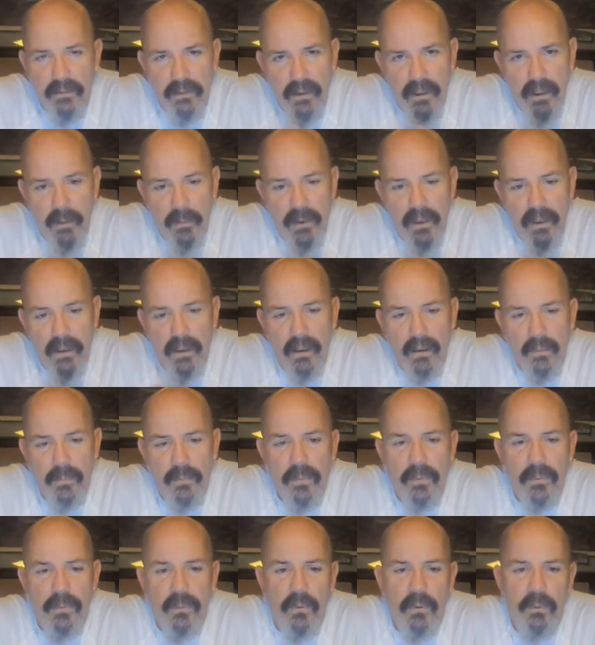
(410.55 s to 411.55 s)
Coming up
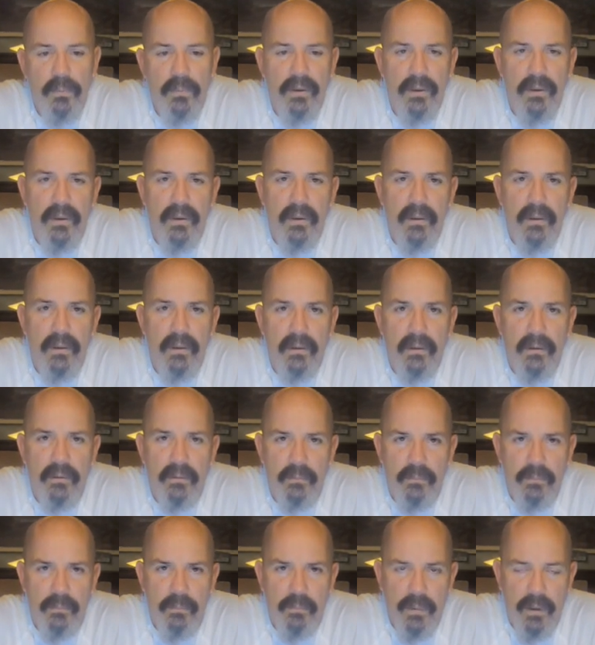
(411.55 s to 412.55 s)
will be
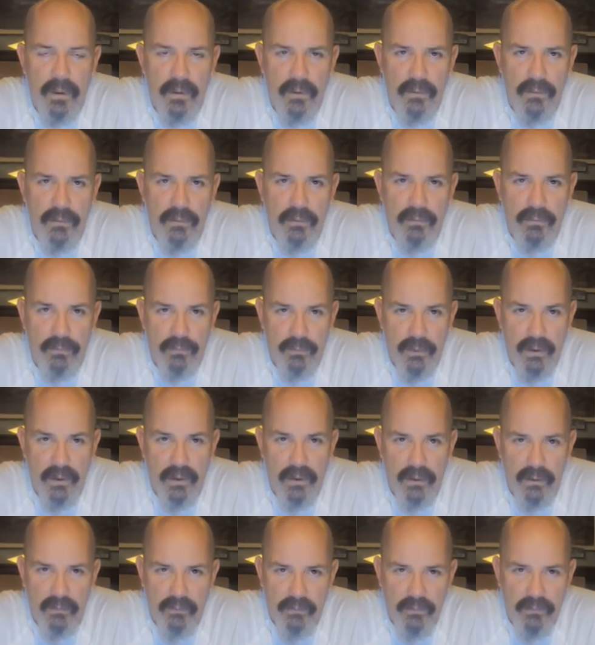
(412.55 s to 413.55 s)
part
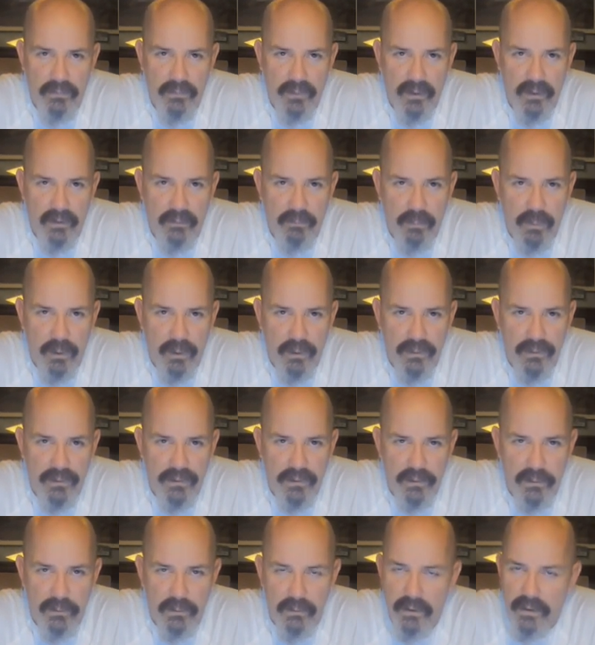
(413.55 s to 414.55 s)
3 of the 5-part
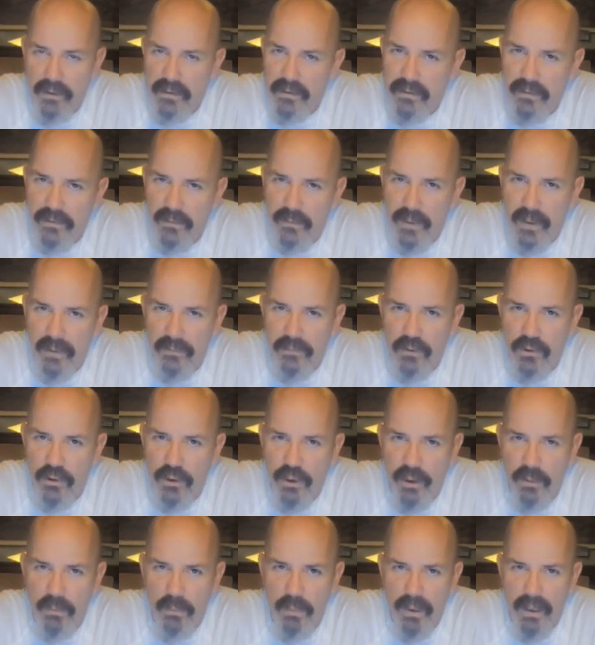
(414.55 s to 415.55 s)
series. You have to
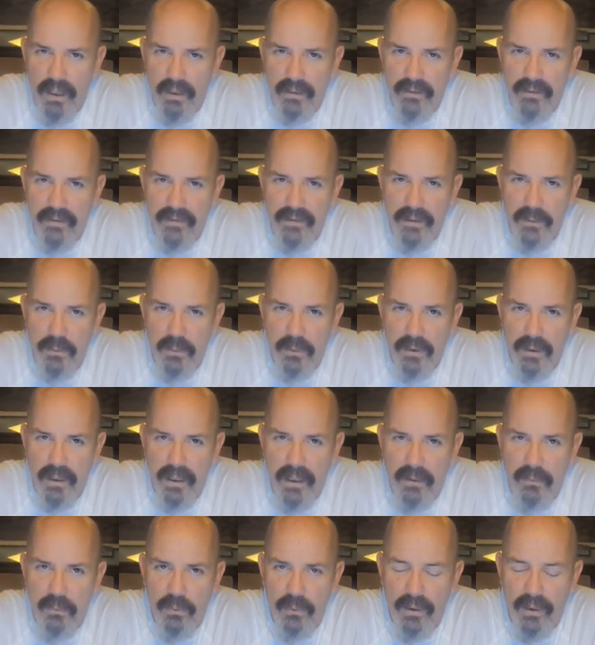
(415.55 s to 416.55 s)
check back to see what
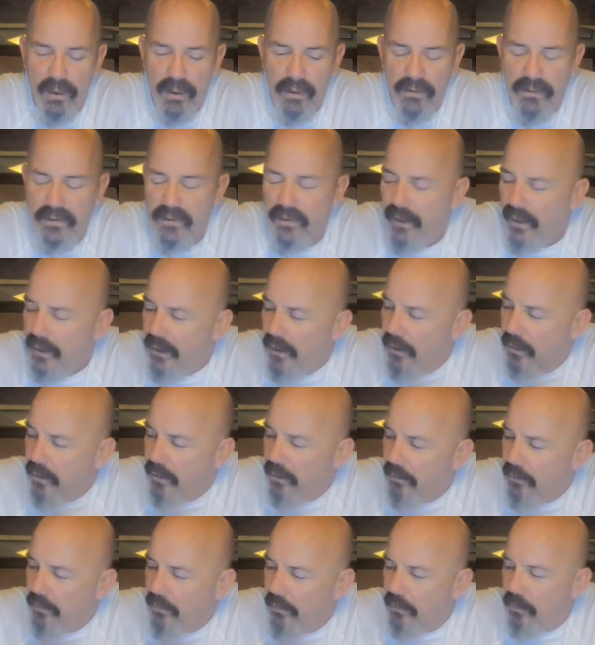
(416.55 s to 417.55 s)
that one is,
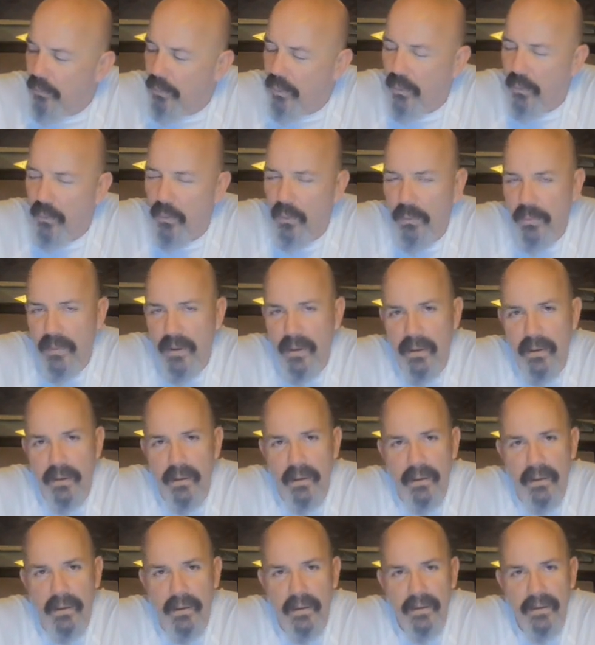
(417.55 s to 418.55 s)
but we'll be
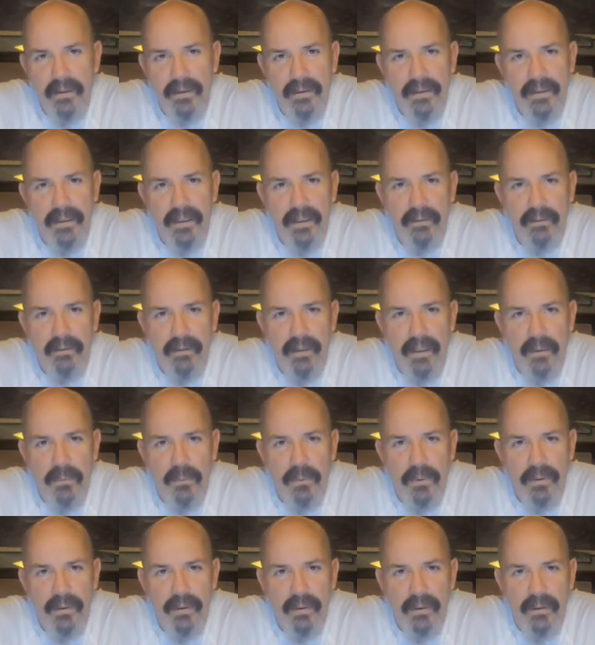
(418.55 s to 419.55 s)
getting that
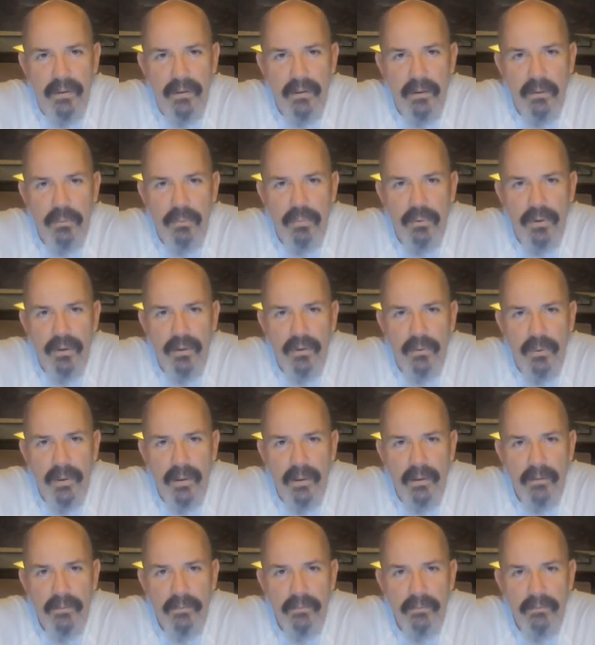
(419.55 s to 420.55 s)
one done here pretty
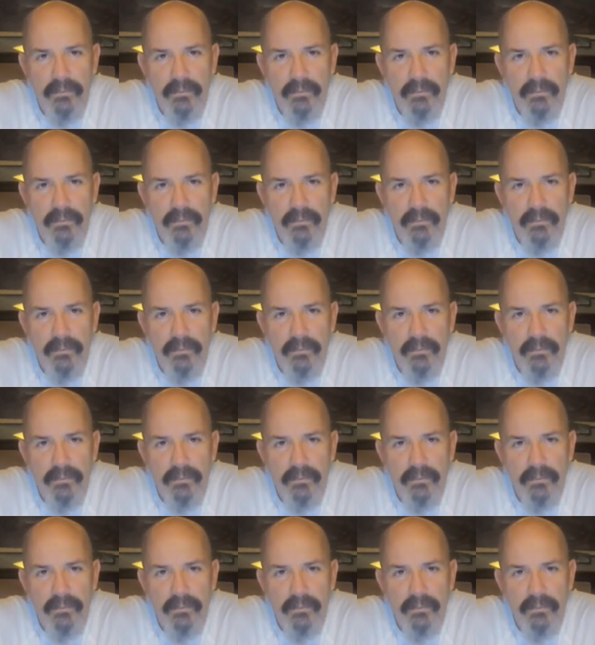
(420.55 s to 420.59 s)
quick.